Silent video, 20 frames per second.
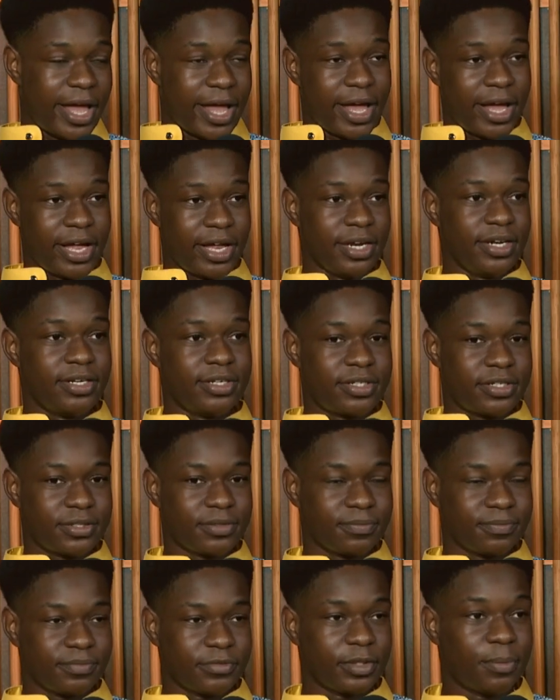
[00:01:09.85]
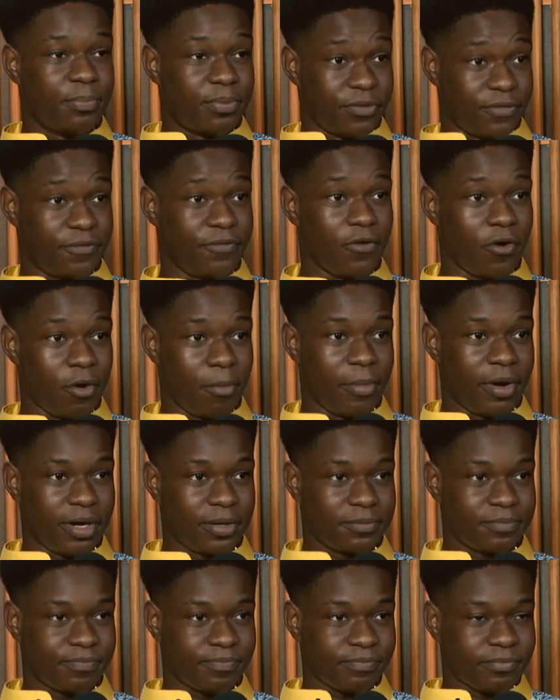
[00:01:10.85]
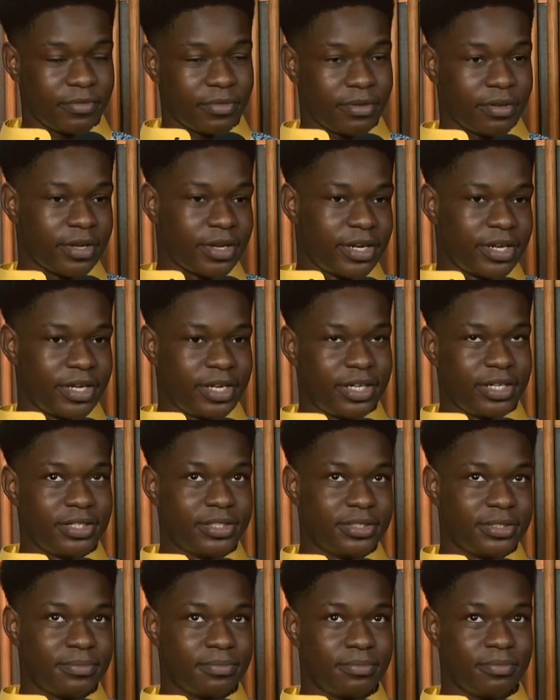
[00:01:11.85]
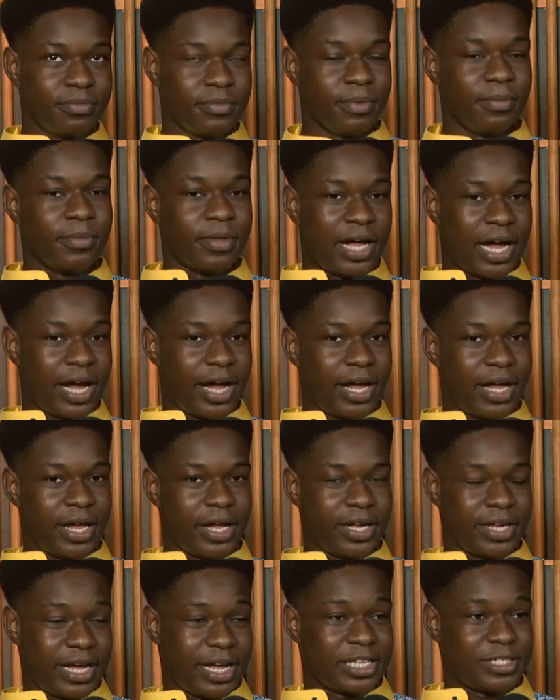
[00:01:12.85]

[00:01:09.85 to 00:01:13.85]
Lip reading: and performer. I